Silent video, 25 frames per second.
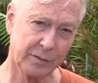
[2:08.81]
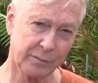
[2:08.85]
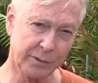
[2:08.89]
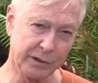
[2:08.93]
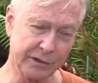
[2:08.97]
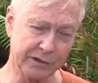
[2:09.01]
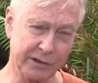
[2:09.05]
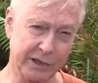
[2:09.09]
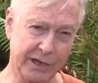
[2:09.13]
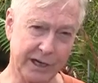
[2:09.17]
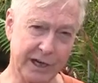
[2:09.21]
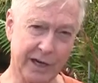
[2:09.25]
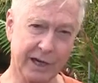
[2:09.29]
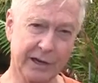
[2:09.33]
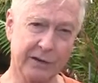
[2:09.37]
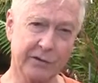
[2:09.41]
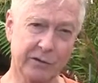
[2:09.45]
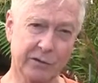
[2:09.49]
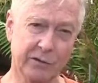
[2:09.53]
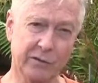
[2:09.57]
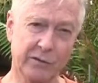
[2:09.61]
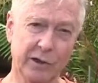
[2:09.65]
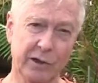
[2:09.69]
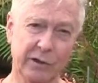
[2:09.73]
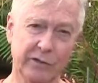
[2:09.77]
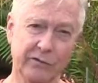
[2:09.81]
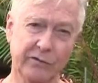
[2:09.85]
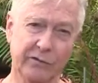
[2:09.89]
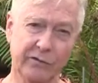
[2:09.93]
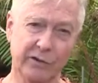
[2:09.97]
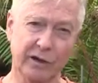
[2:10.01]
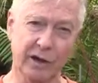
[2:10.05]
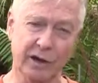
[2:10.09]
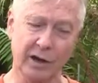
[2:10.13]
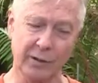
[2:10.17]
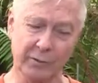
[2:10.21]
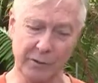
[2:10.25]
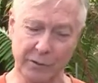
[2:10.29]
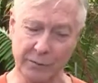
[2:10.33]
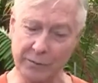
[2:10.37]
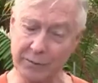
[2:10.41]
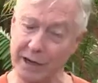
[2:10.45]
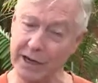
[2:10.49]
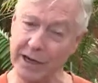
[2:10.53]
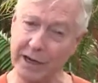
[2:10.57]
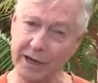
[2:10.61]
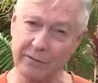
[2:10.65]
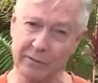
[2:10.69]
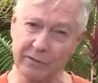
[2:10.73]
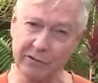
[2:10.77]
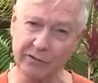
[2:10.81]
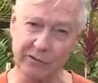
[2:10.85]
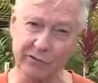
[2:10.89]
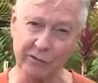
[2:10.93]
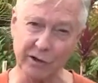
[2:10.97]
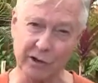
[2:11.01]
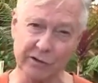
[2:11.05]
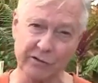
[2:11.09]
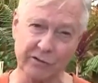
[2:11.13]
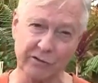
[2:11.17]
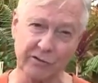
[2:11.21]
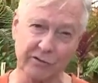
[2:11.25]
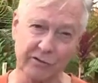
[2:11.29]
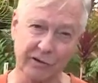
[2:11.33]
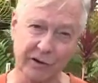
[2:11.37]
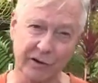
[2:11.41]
But you can do this. We may have instructions